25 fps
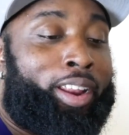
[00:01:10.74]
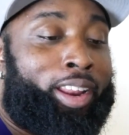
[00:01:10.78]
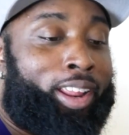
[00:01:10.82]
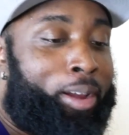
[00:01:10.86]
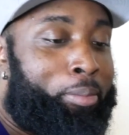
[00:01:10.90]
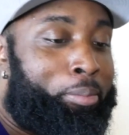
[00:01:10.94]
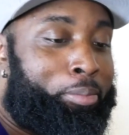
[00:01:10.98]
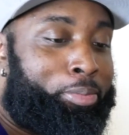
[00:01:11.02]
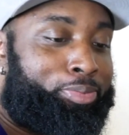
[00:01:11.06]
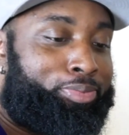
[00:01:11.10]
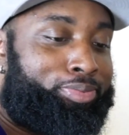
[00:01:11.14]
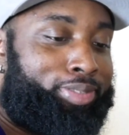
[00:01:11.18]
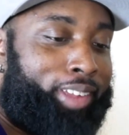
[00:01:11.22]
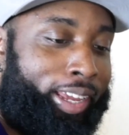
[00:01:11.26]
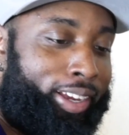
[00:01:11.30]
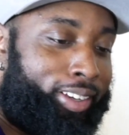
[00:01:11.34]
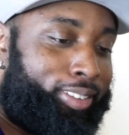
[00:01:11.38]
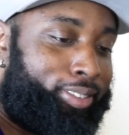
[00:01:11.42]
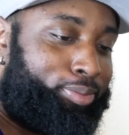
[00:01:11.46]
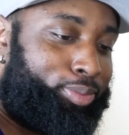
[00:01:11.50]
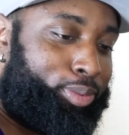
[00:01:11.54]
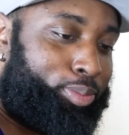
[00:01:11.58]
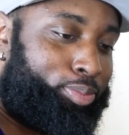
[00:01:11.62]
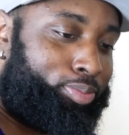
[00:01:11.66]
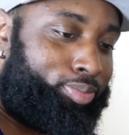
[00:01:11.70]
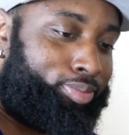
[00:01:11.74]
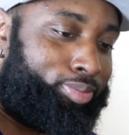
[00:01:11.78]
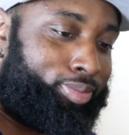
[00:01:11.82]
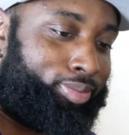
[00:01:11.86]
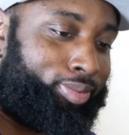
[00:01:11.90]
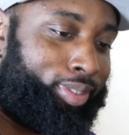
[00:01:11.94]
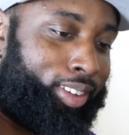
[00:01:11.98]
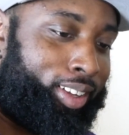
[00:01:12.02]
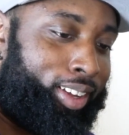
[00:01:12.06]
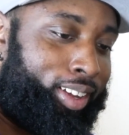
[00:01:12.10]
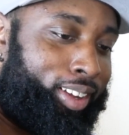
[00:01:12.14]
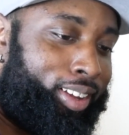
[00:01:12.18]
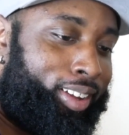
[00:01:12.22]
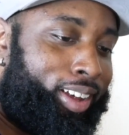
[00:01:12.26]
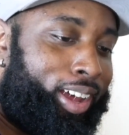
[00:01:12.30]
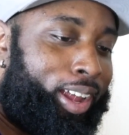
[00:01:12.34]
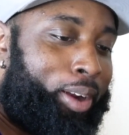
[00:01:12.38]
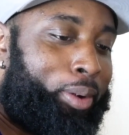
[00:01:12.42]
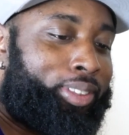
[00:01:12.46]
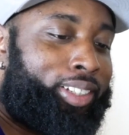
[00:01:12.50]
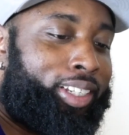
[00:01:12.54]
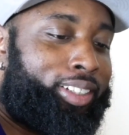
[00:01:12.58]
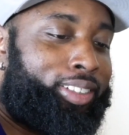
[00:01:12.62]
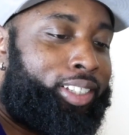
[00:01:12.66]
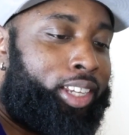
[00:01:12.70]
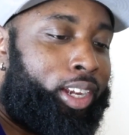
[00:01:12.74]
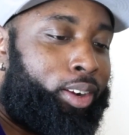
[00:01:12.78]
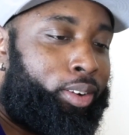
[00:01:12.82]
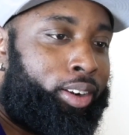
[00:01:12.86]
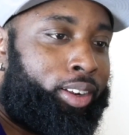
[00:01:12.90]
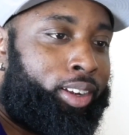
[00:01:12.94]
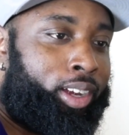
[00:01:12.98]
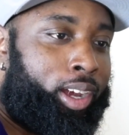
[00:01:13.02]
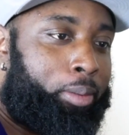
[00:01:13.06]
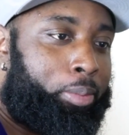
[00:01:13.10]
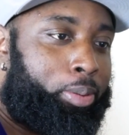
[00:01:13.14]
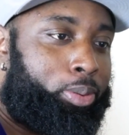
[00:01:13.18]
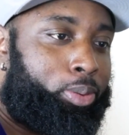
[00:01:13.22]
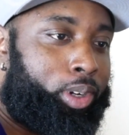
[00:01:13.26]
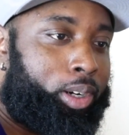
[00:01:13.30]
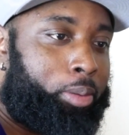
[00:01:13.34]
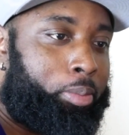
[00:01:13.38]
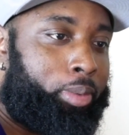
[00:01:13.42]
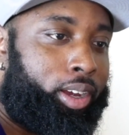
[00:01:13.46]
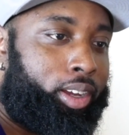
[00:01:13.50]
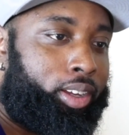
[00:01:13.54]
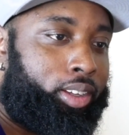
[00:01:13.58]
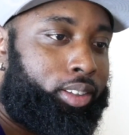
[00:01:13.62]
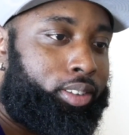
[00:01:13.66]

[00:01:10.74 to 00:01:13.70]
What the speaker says: I'm like, I don't think tearing up. What am I?